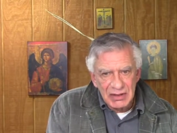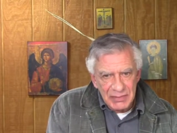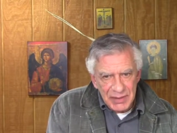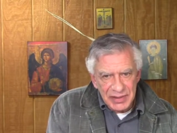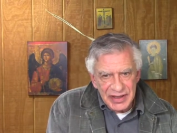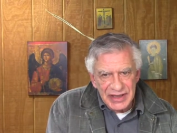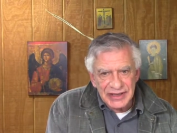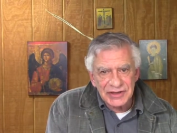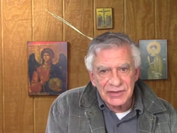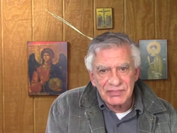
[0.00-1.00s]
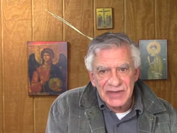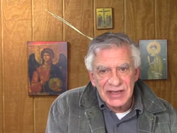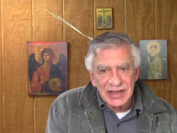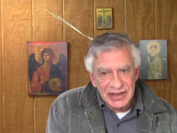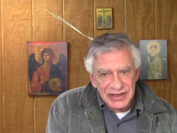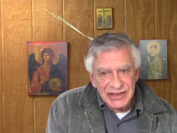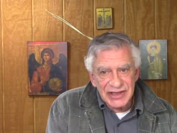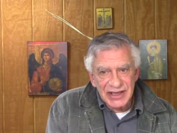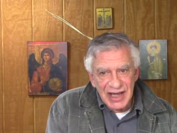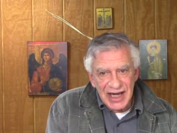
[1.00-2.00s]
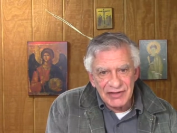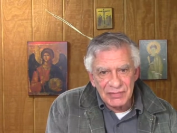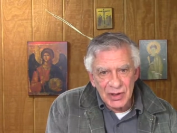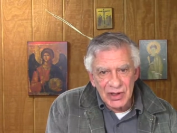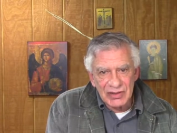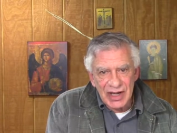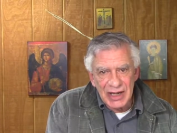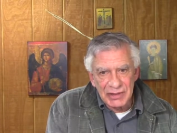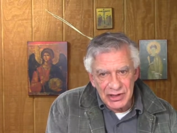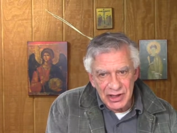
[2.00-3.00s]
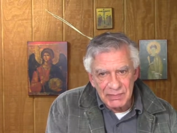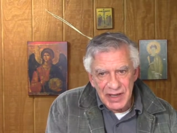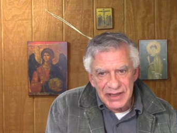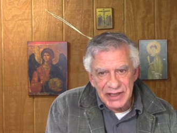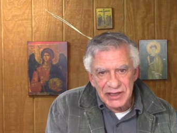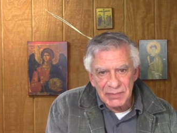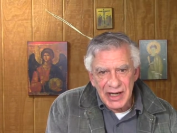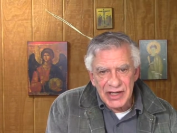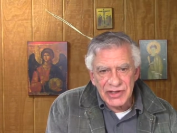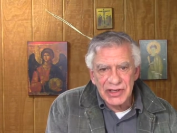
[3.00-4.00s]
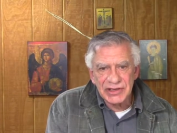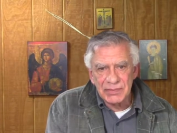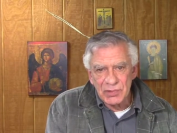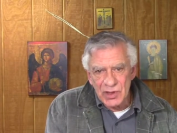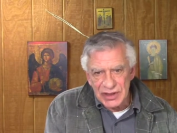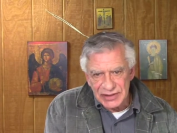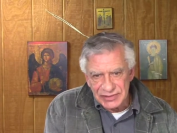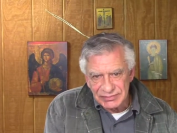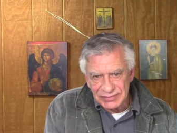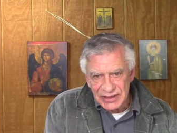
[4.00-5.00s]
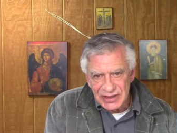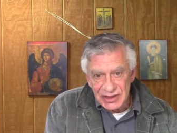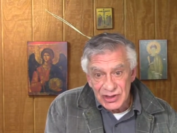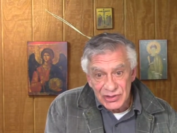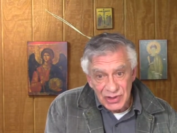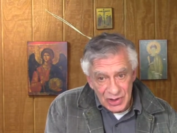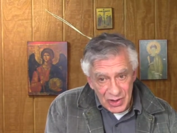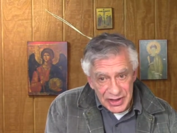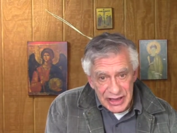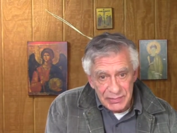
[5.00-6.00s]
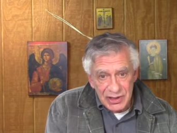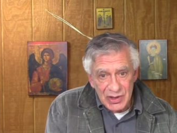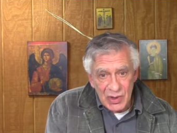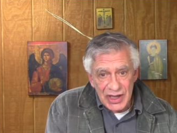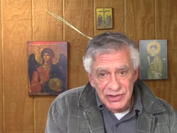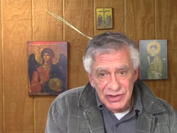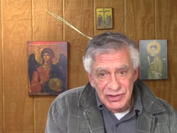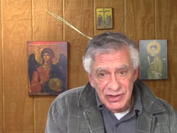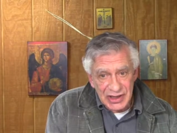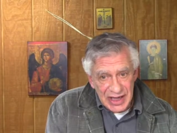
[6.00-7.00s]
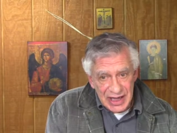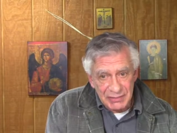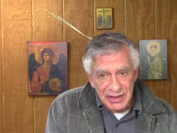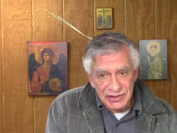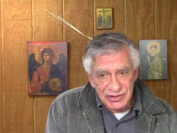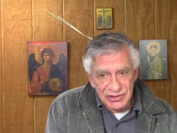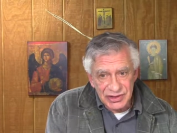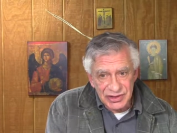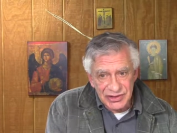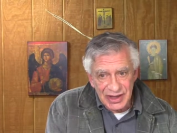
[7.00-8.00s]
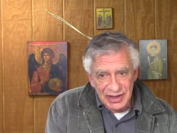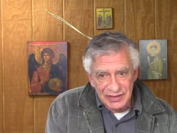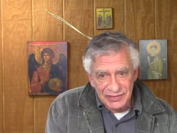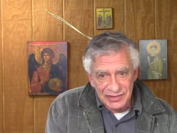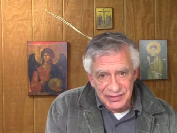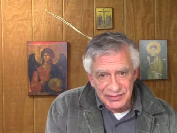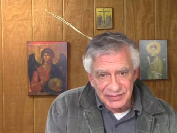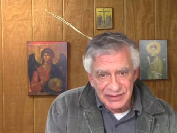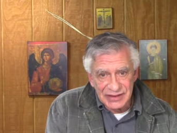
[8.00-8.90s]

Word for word: And remember this this is a live program and your participation is important, so don't keep your questions or comments to yourselves.